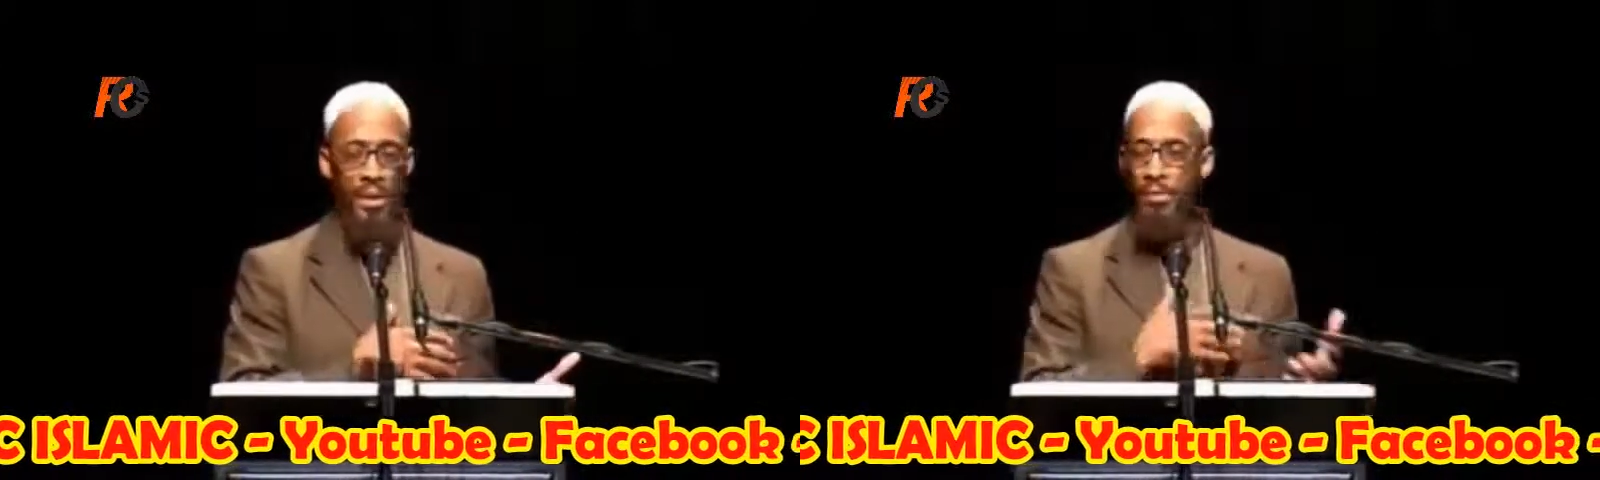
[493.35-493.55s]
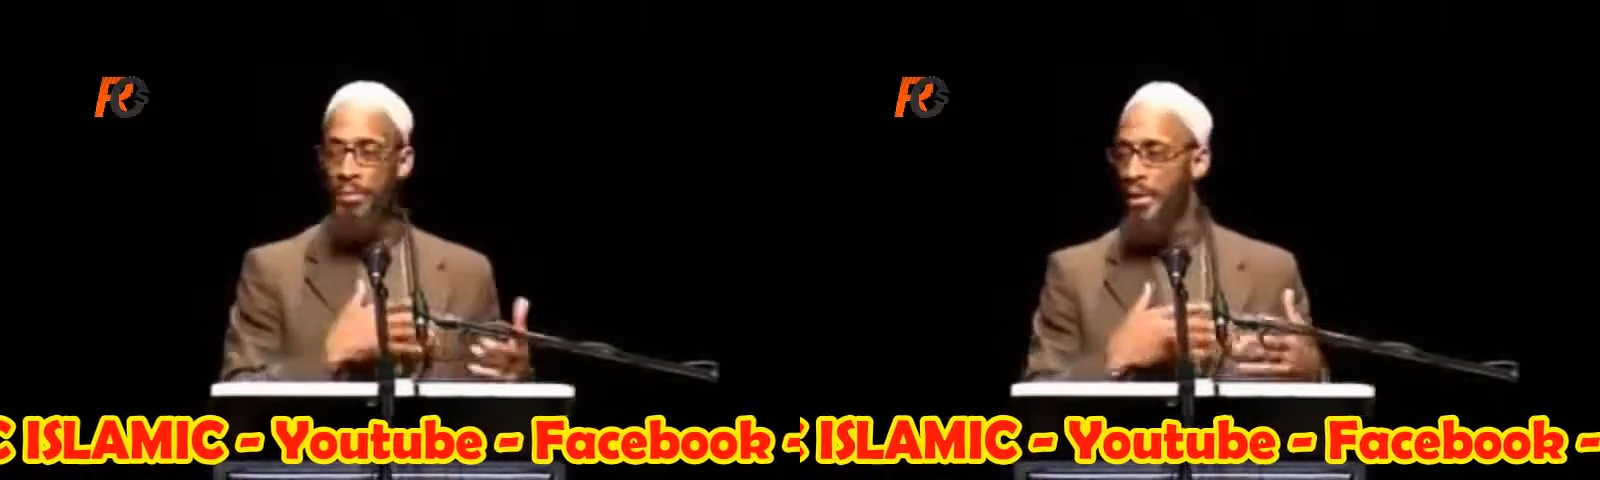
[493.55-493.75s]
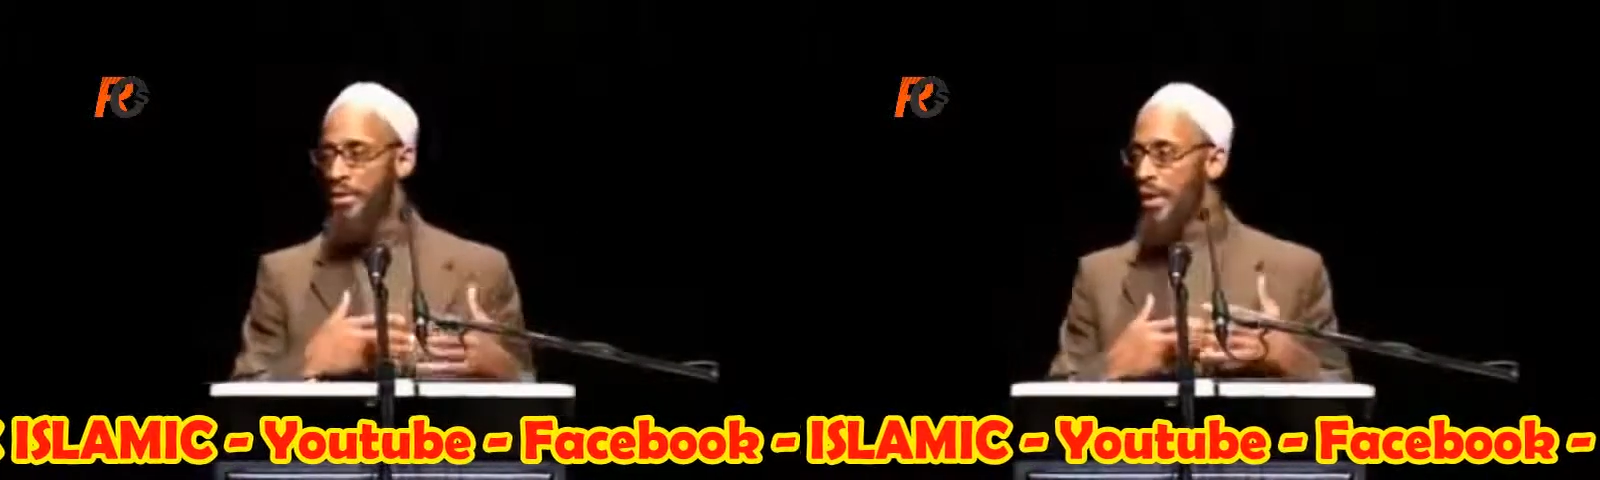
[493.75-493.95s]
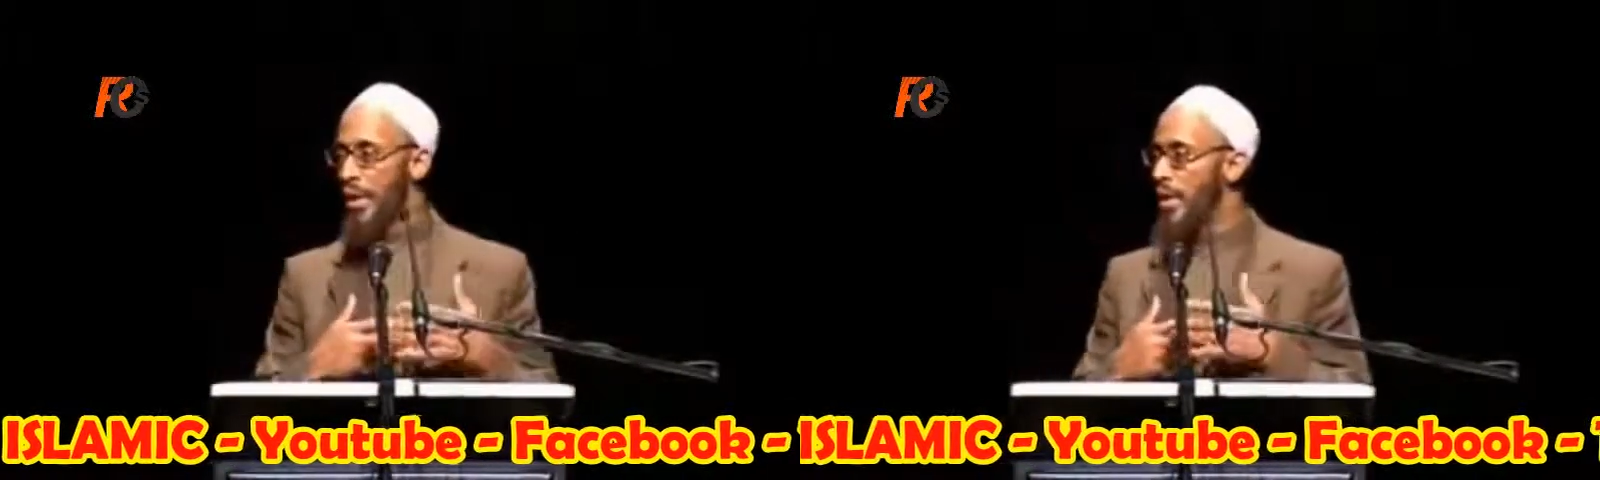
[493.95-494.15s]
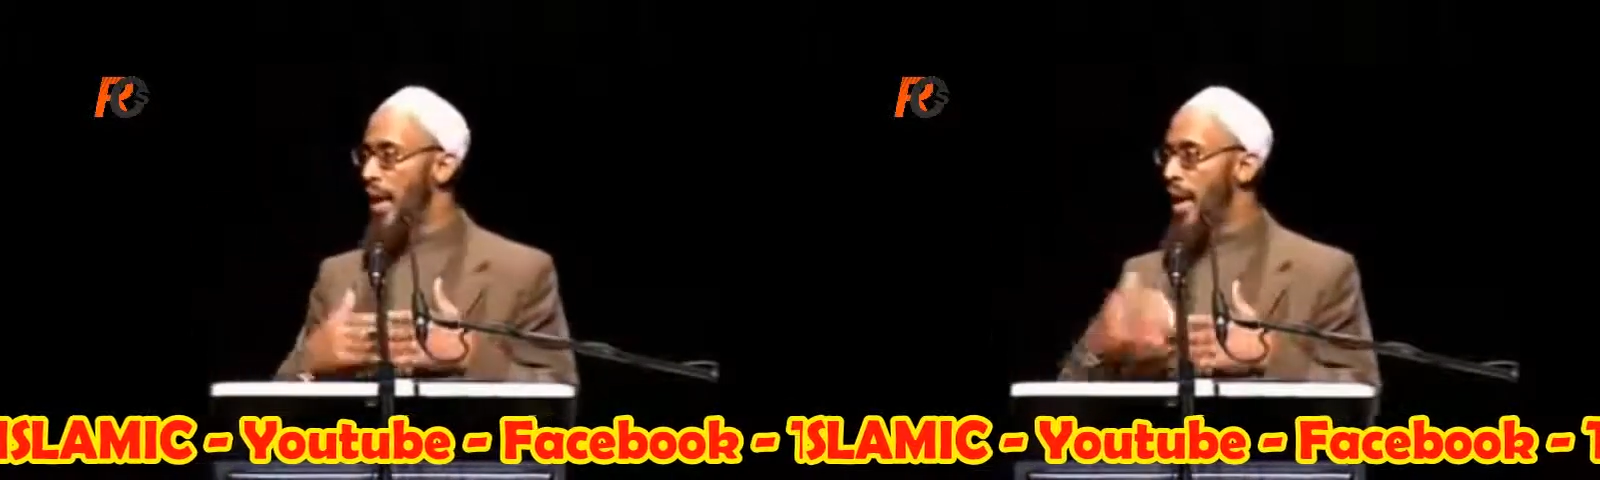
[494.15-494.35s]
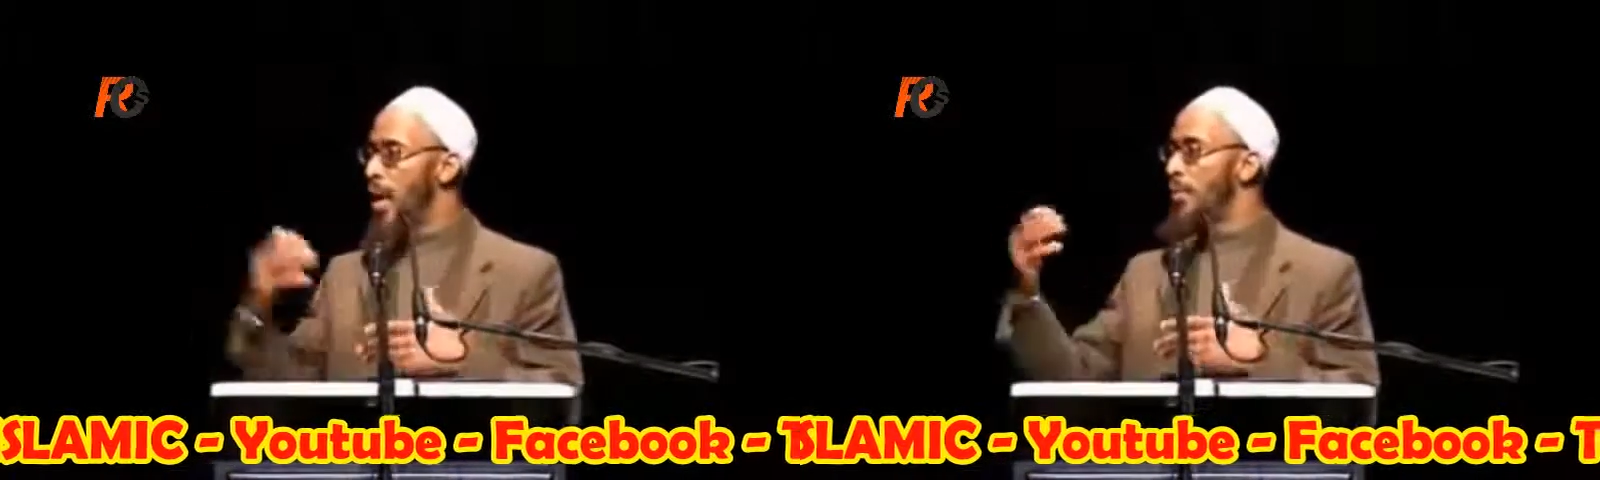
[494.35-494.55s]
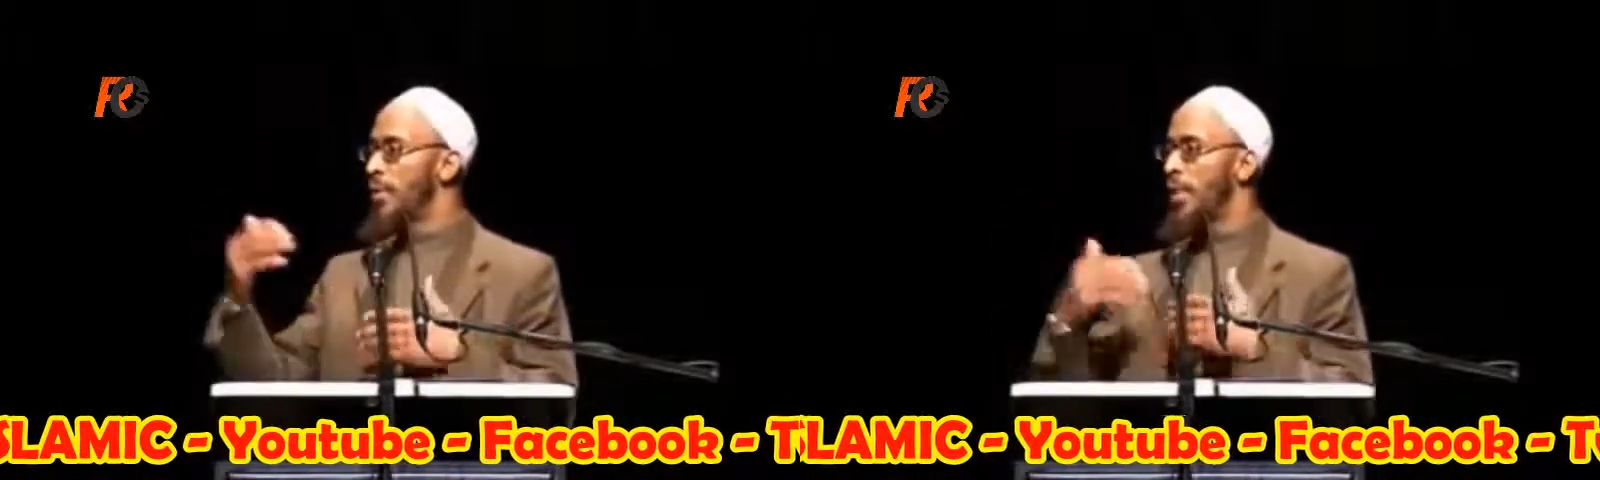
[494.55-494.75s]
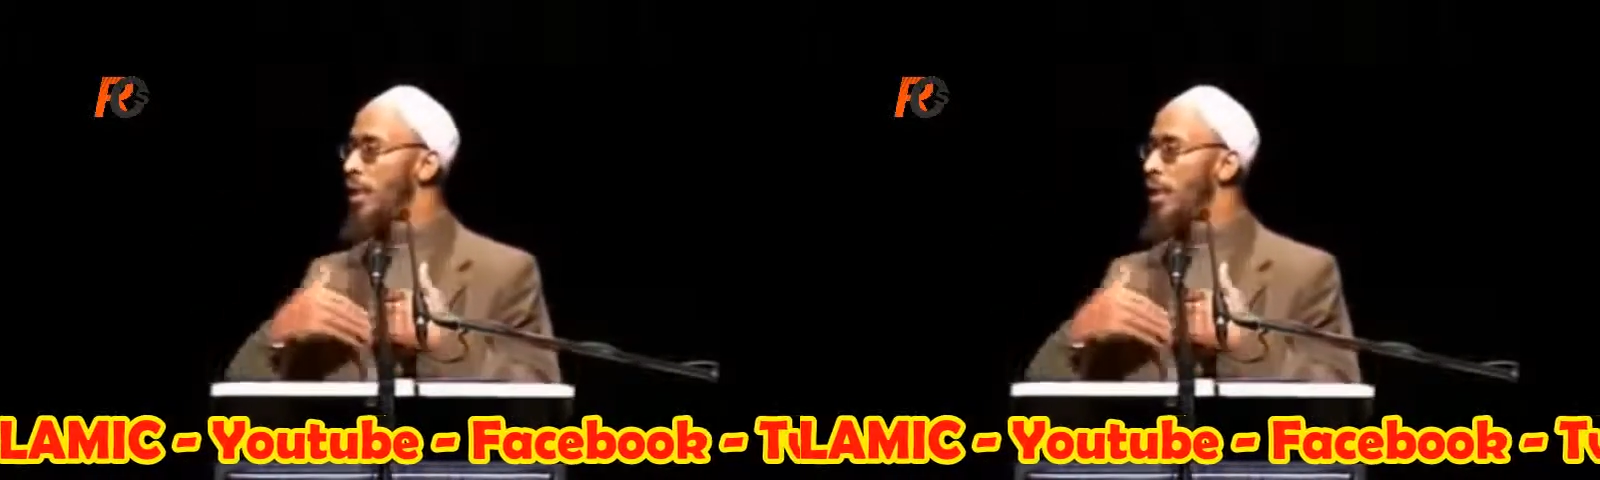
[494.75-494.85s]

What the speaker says: it means that I'll be a